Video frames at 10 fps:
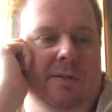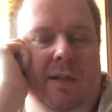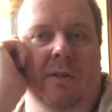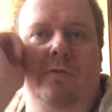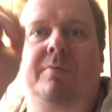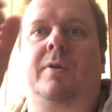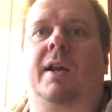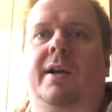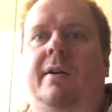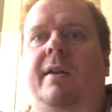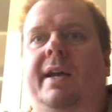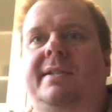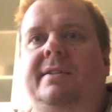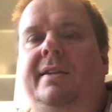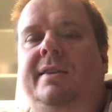singles were like
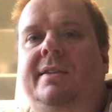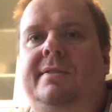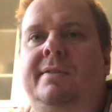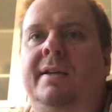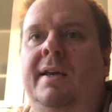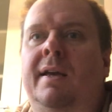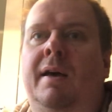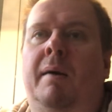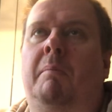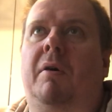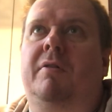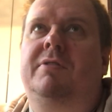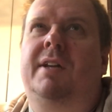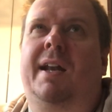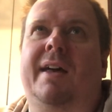collected in this box set.